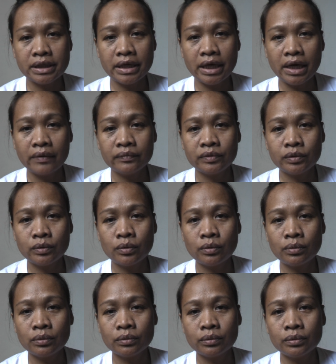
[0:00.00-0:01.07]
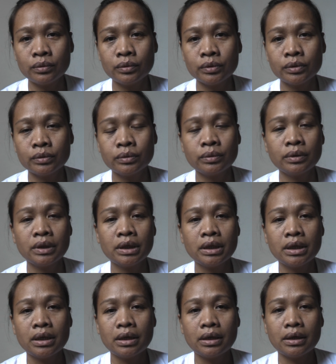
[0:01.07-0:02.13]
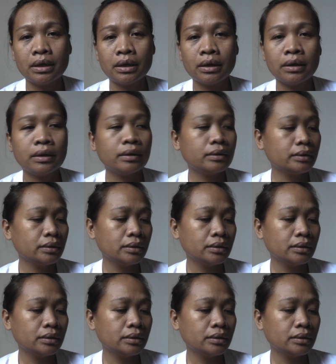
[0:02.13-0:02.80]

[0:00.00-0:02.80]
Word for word: I have to go go to uh,